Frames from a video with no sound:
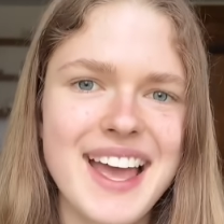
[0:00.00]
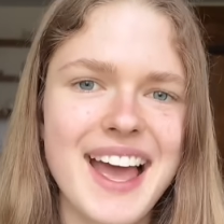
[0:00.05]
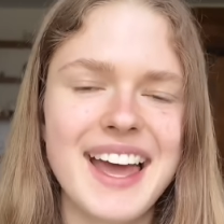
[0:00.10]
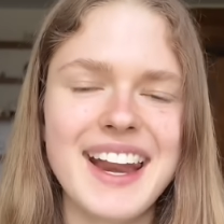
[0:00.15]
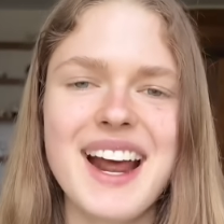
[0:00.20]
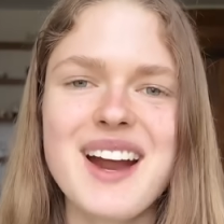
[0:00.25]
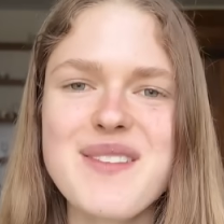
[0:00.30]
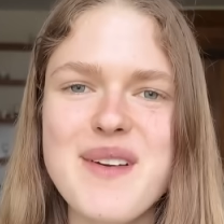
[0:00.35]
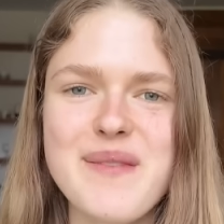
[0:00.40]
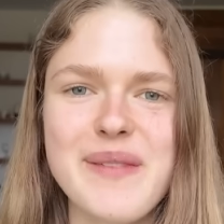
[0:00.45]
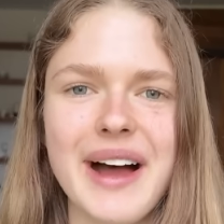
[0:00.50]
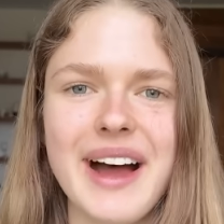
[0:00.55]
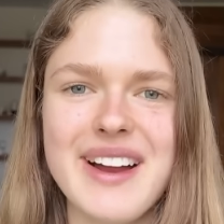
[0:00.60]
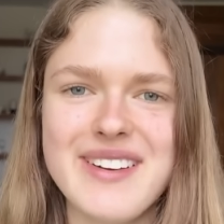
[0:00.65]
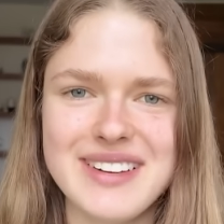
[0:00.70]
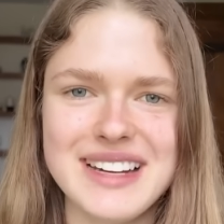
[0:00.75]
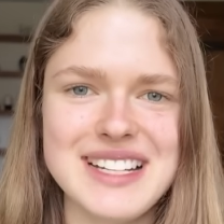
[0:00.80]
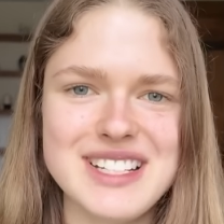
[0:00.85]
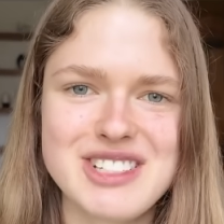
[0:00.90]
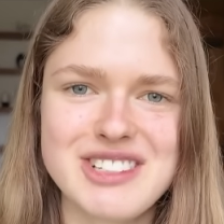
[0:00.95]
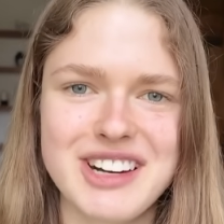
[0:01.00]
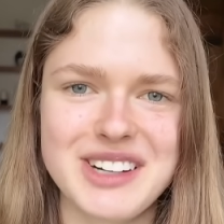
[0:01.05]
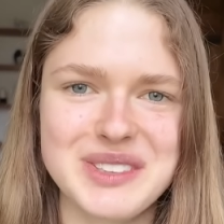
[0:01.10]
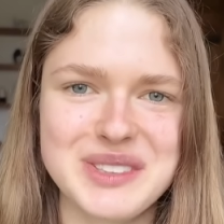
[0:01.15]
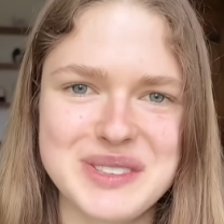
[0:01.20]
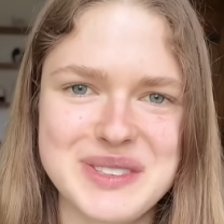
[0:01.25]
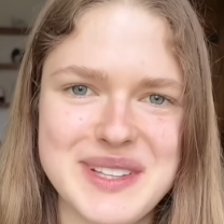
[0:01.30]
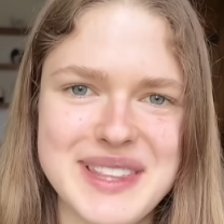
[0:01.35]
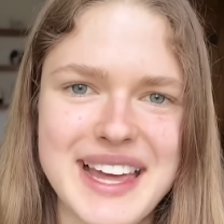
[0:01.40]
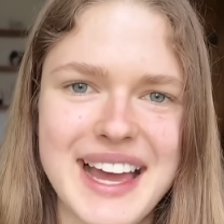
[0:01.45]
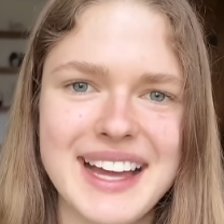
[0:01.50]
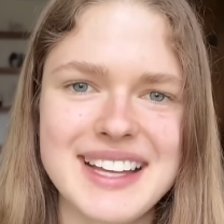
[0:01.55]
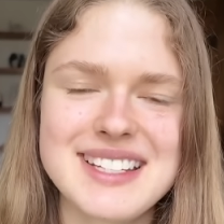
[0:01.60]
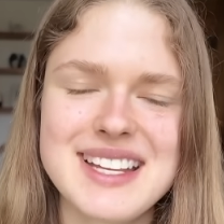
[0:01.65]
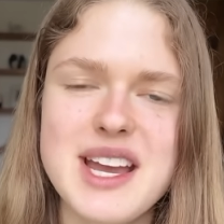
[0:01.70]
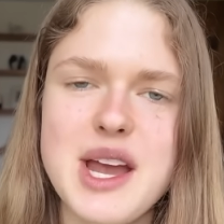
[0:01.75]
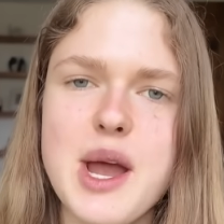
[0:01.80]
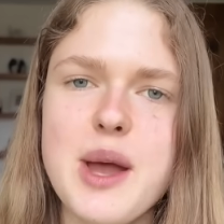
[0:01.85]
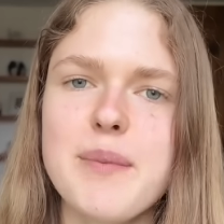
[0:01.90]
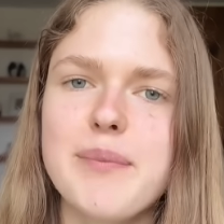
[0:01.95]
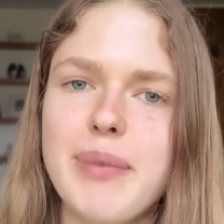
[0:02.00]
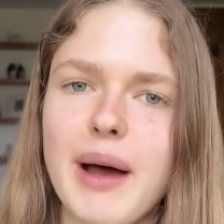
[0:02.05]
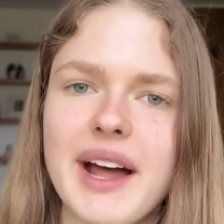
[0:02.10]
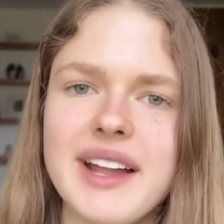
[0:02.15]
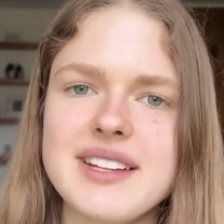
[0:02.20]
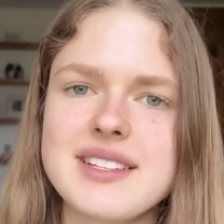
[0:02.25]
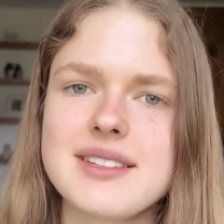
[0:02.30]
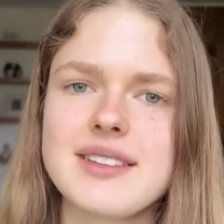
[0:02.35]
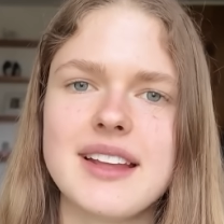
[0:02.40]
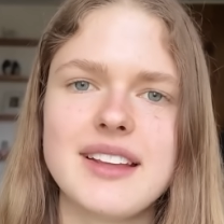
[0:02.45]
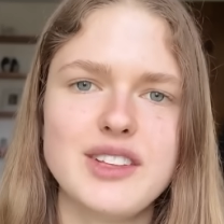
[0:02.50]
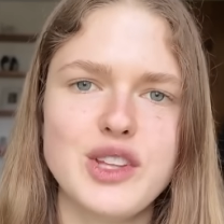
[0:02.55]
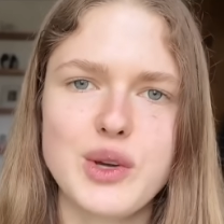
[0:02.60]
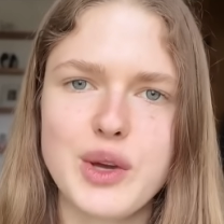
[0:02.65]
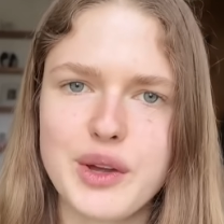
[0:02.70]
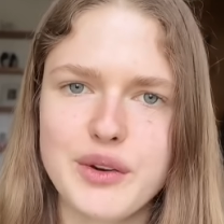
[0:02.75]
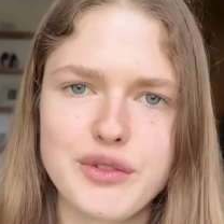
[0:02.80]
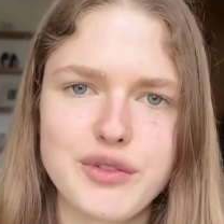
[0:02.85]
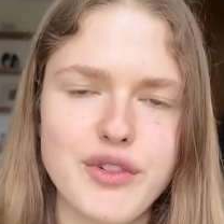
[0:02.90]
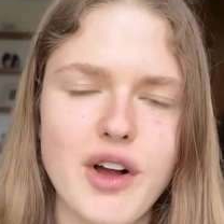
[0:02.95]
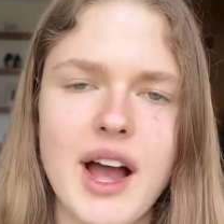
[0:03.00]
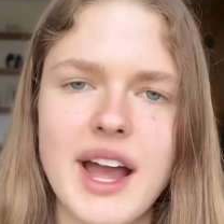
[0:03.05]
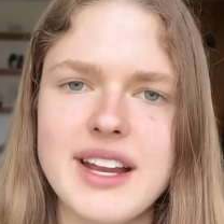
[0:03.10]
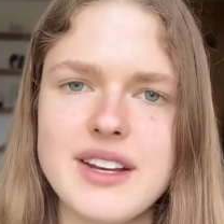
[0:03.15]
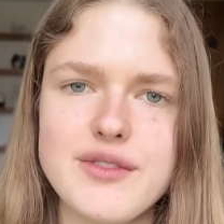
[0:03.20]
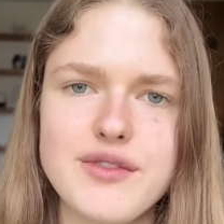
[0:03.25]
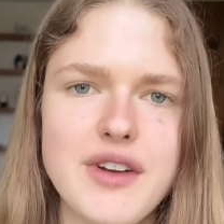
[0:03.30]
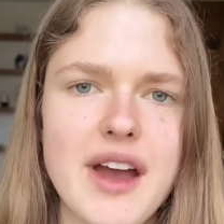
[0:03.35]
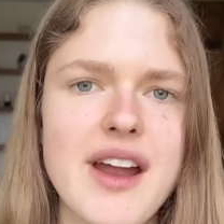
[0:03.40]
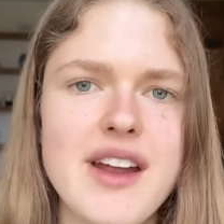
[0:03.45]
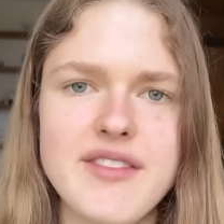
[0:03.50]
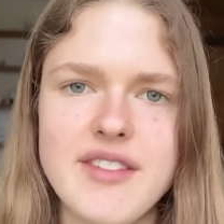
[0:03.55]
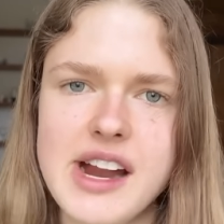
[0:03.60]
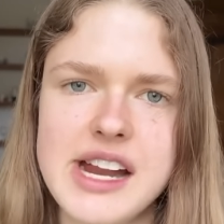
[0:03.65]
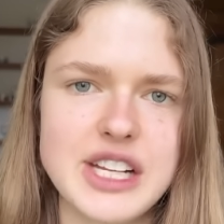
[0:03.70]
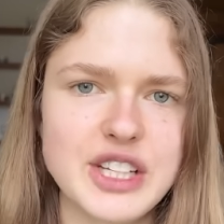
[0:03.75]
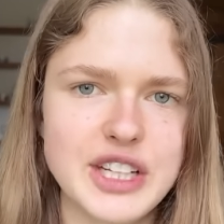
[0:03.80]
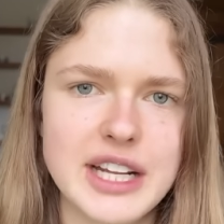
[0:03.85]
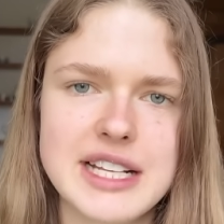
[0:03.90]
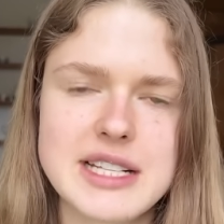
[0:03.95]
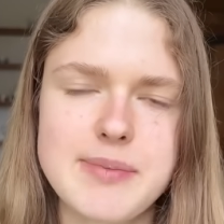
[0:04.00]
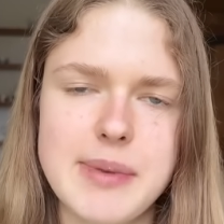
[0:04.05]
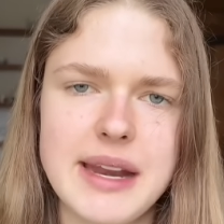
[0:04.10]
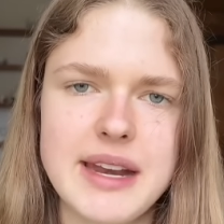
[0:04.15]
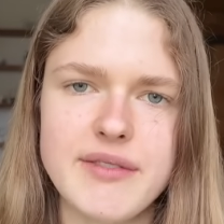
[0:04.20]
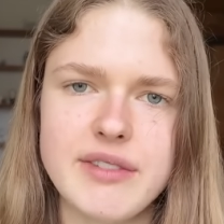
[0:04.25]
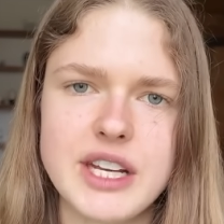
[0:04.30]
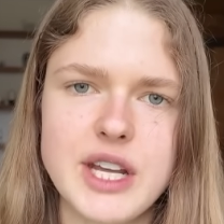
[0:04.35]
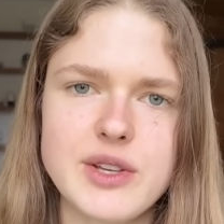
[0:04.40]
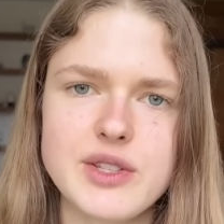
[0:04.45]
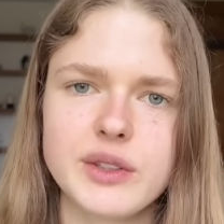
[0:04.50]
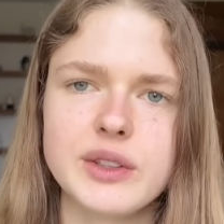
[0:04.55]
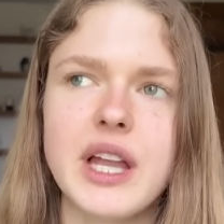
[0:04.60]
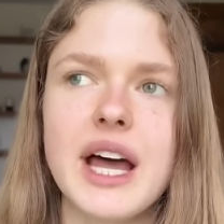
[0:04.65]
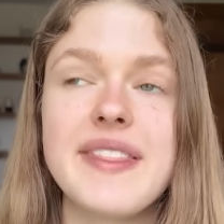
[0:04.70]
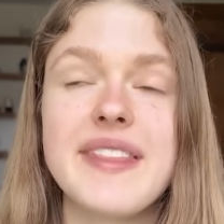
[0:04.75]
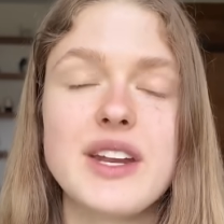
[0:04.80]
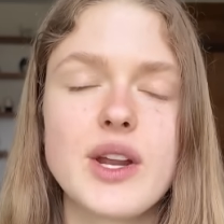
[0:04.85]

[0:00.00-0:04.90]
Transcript: And I remember I really struggled with that, but you can find very, very good explainer videos online.